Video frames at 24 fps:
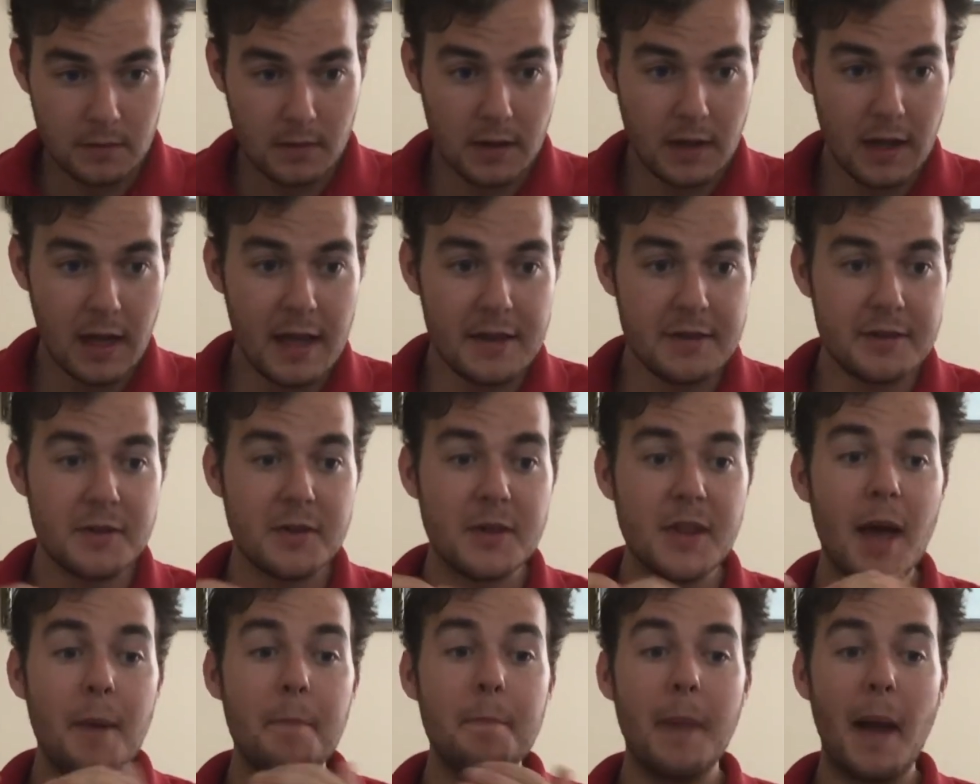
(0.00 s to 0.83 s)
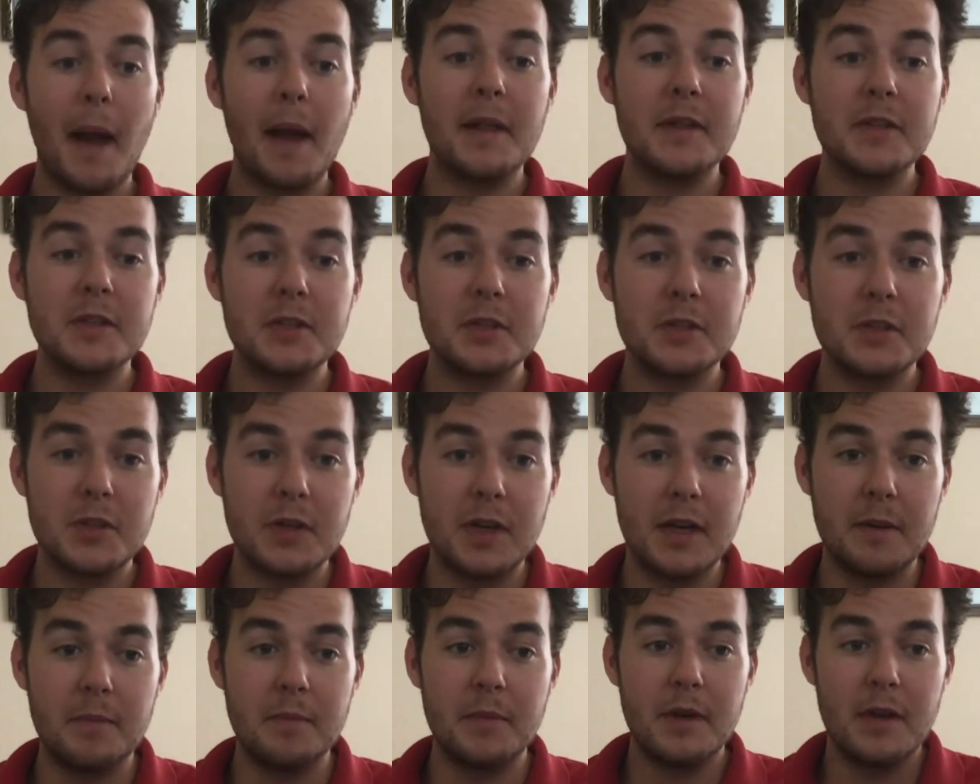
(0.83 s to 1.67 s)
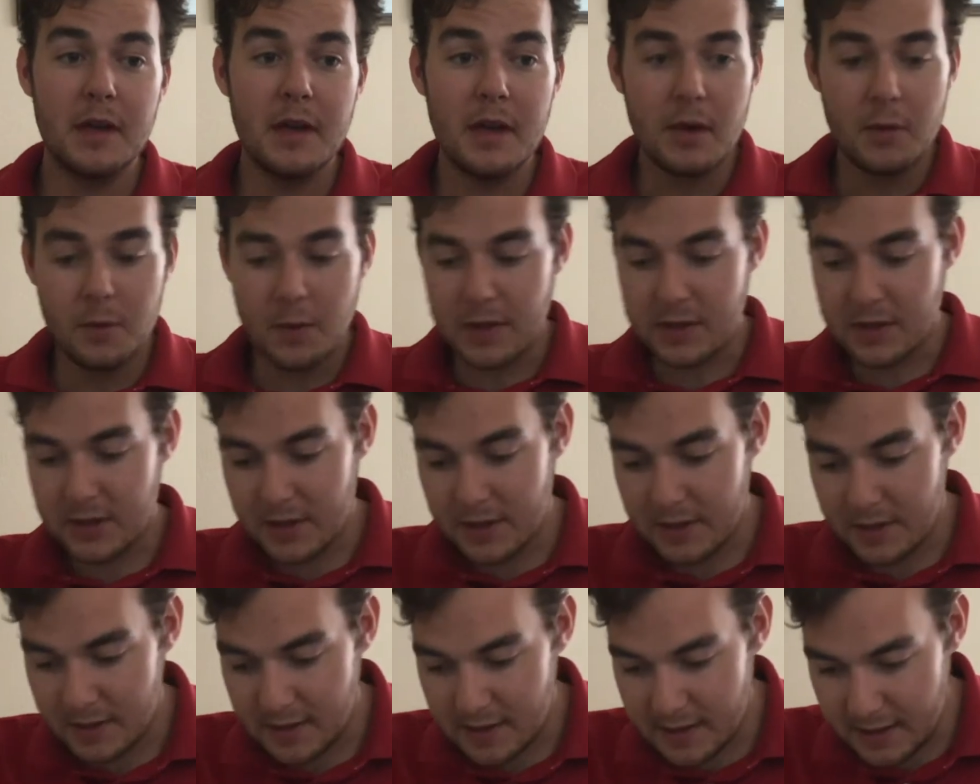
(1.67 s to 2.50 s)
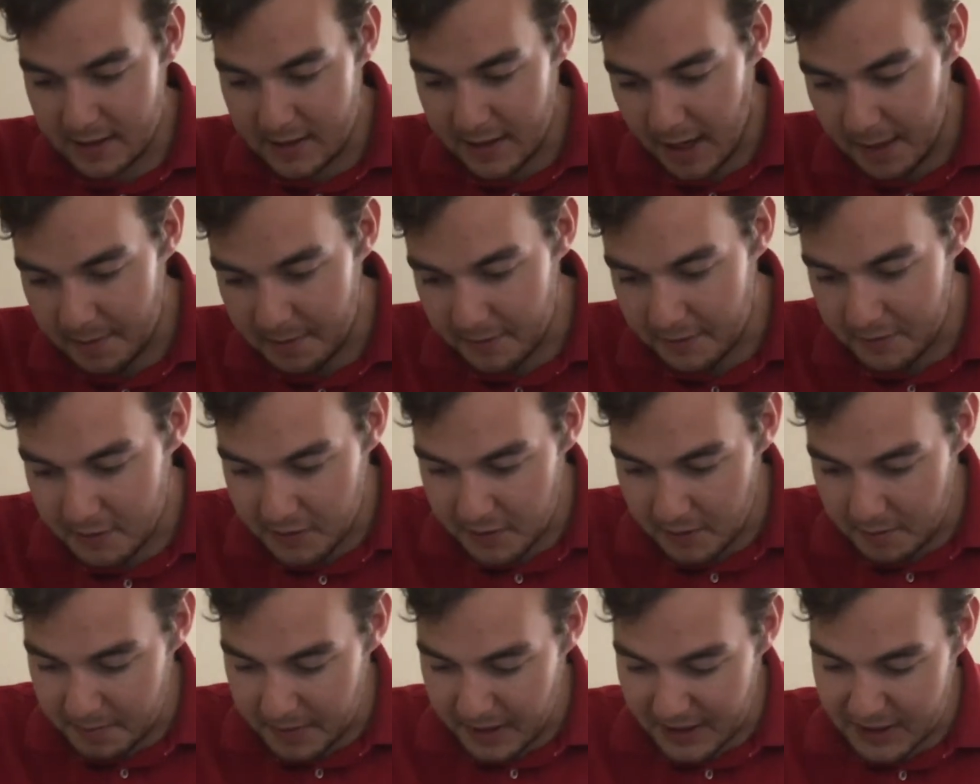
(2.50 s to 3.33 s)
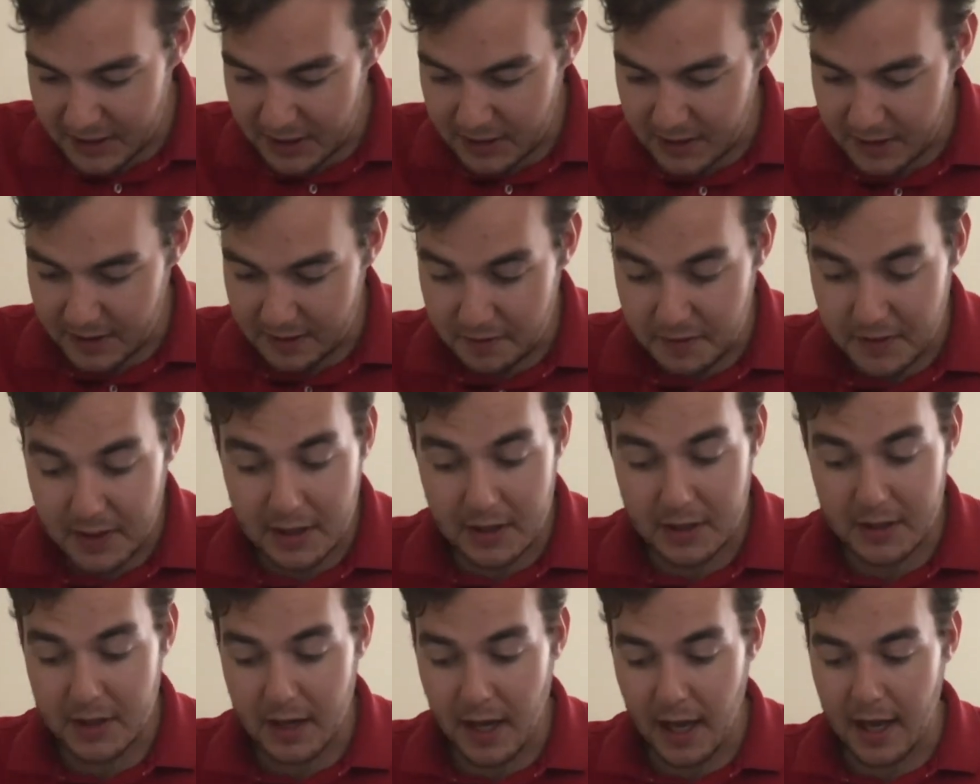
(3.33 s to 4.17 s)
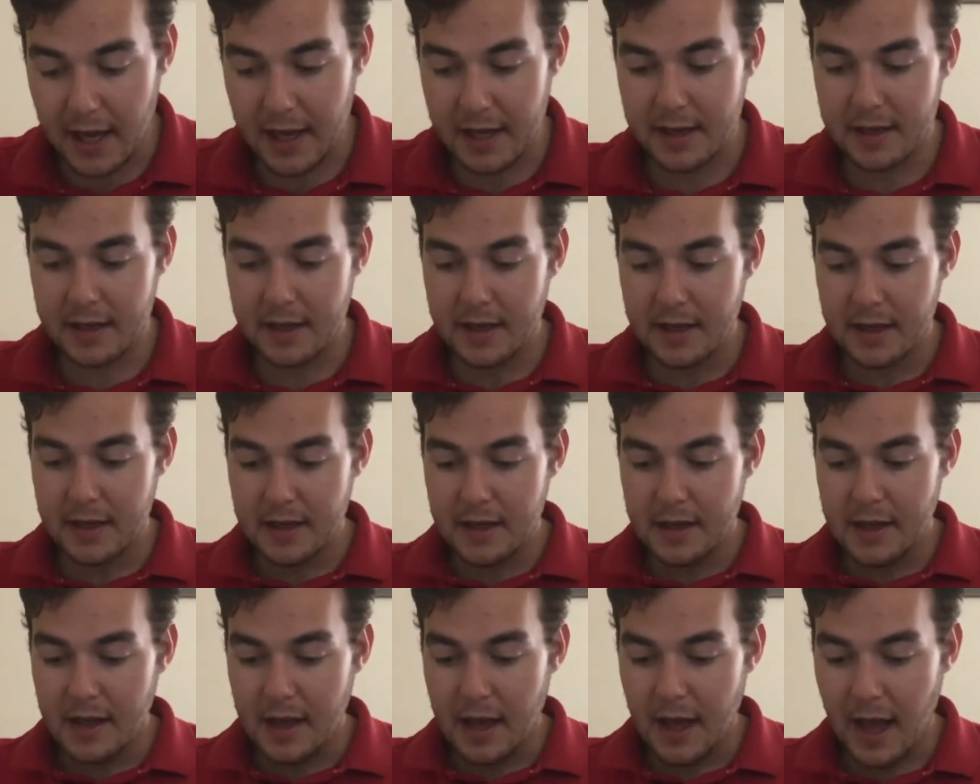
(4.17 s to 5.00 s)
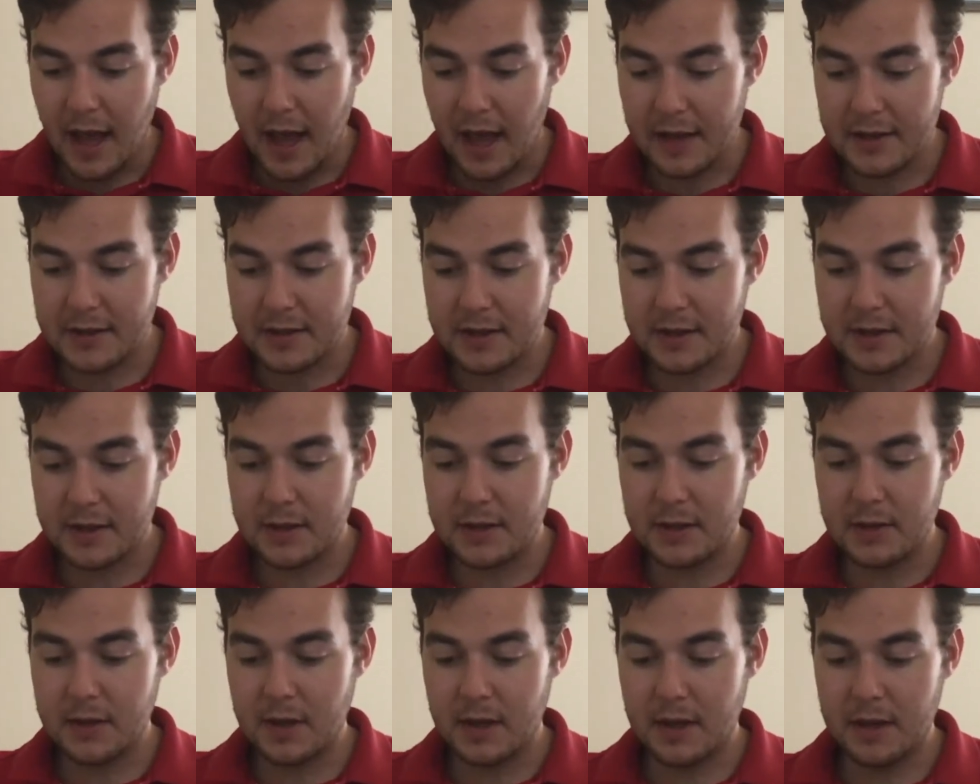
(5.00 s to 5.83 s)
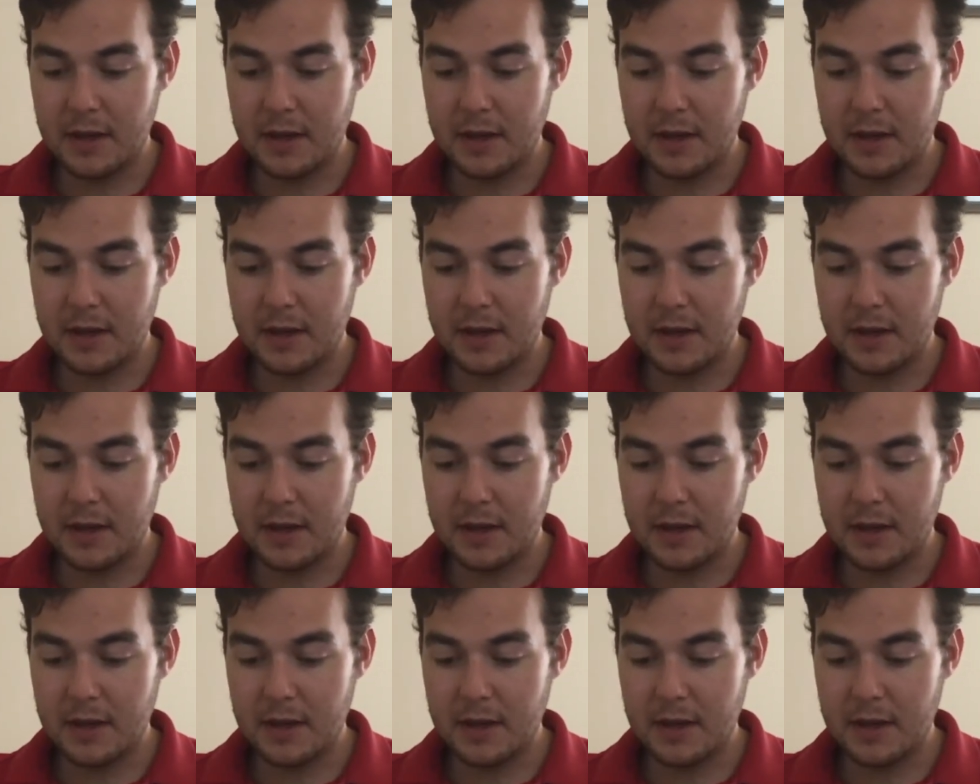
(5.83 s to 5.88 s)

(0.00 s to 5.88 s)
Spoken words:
And so that balanced trim, which is the type of trim pictured in Figure 9, as you